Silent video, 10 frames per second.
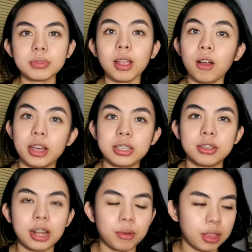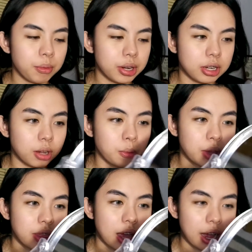Alright, so now that we're done
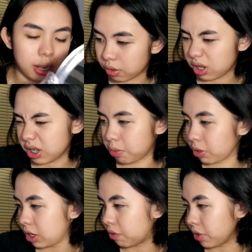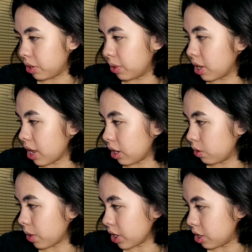with that, let's proceed first with the next
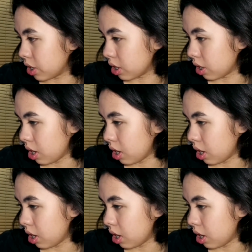question.